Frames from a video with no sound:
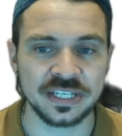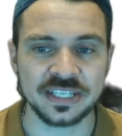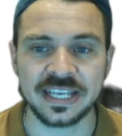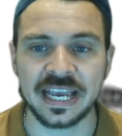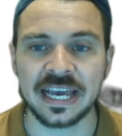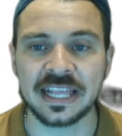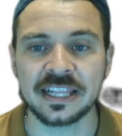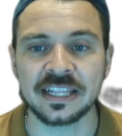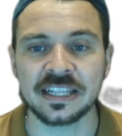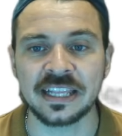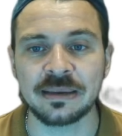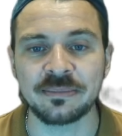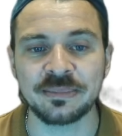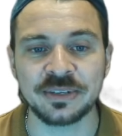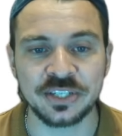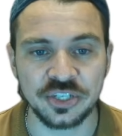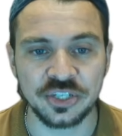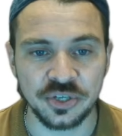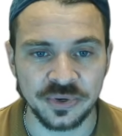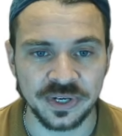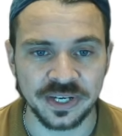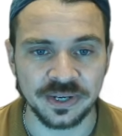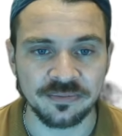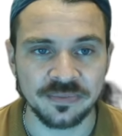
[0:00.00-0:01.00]
LLM is
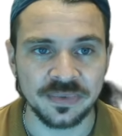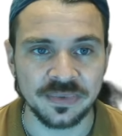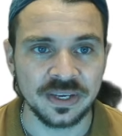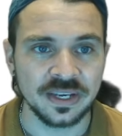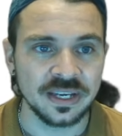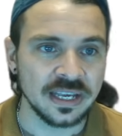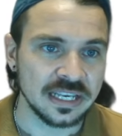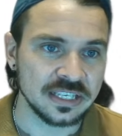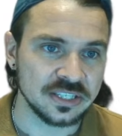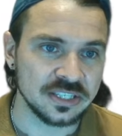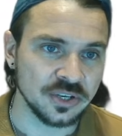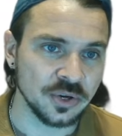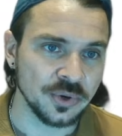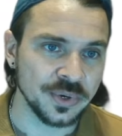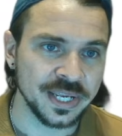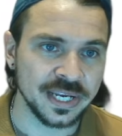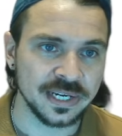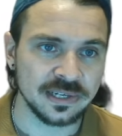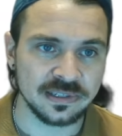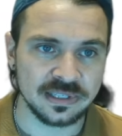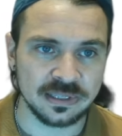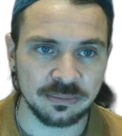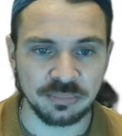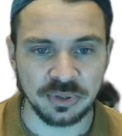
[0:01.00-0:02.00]
doing. And so
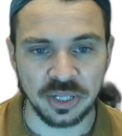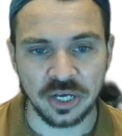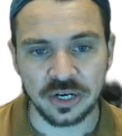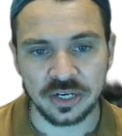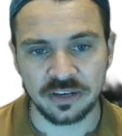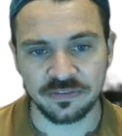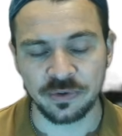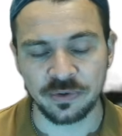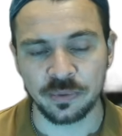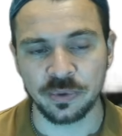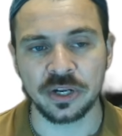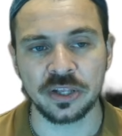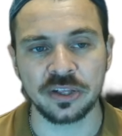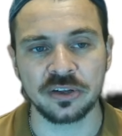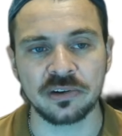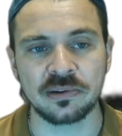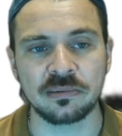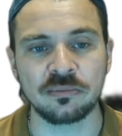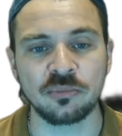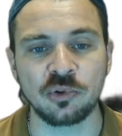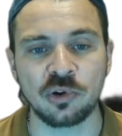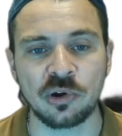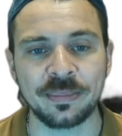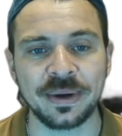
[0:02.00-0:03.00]
here's the blog if you want to learn
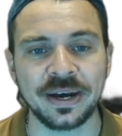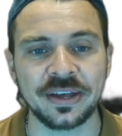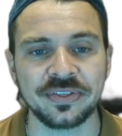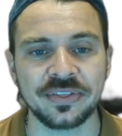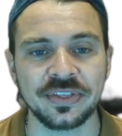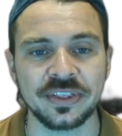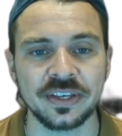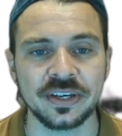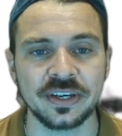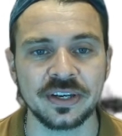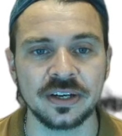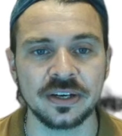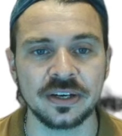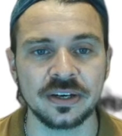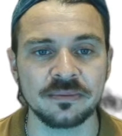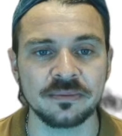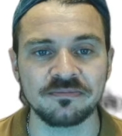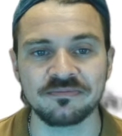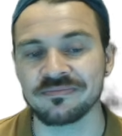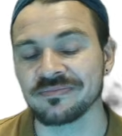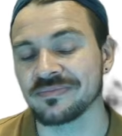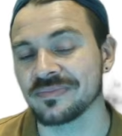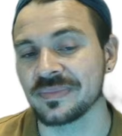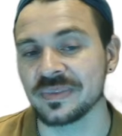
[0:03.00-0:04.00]
more about the
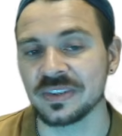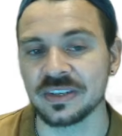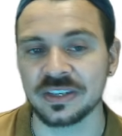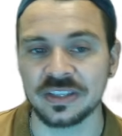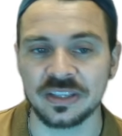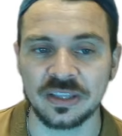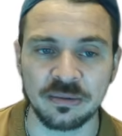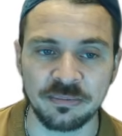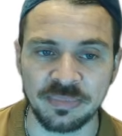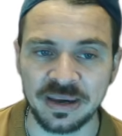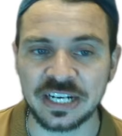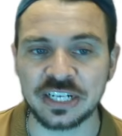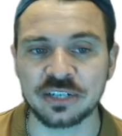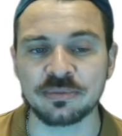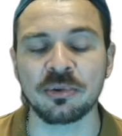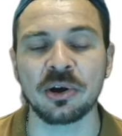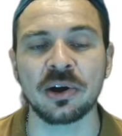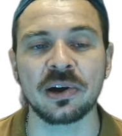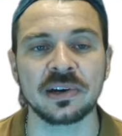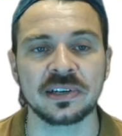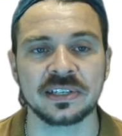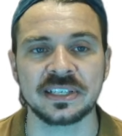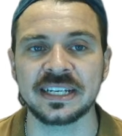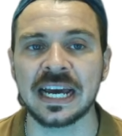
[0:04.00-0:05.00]

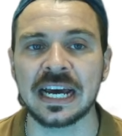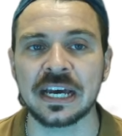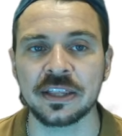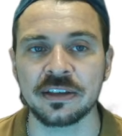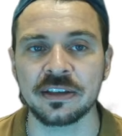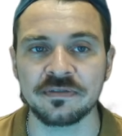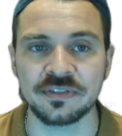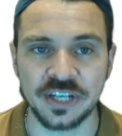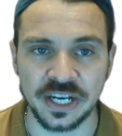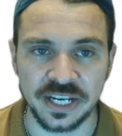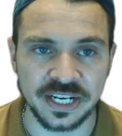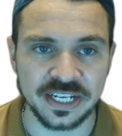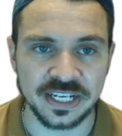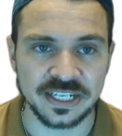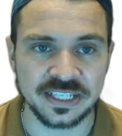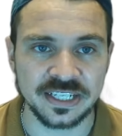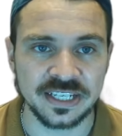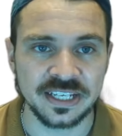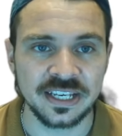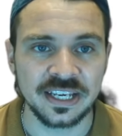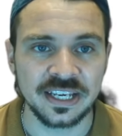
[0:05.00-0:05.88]
benchmarks and how they've done it.